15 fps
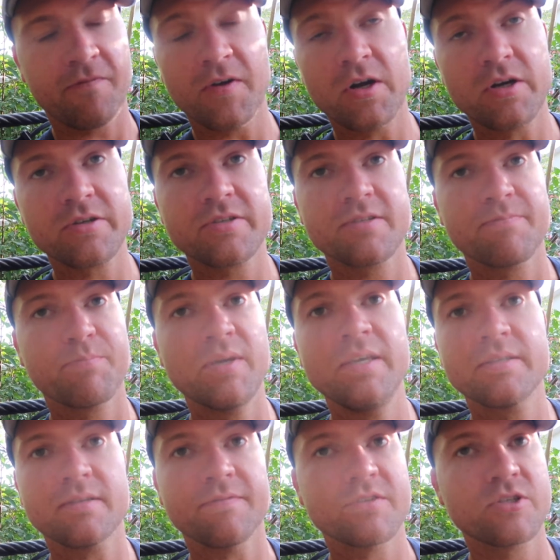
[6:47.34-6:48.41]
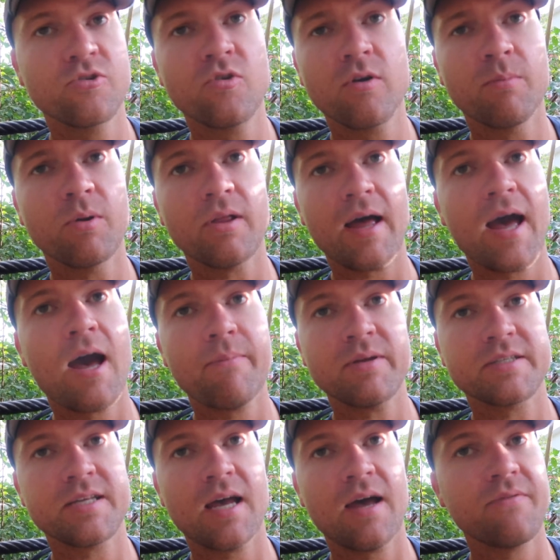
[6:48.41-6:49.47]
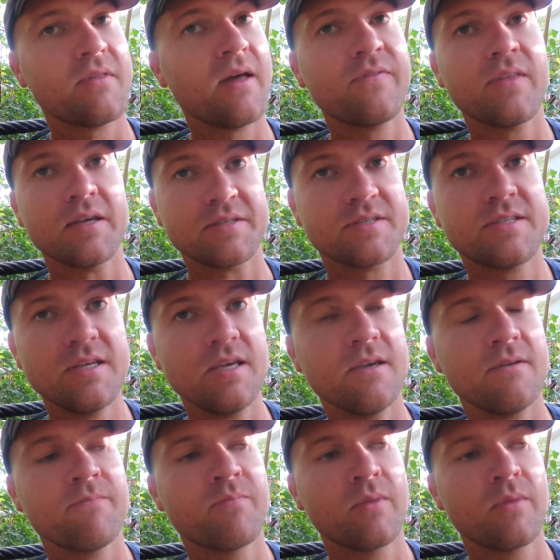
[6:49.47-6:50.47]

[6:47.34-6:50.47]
first piece of suitable habitat that they see.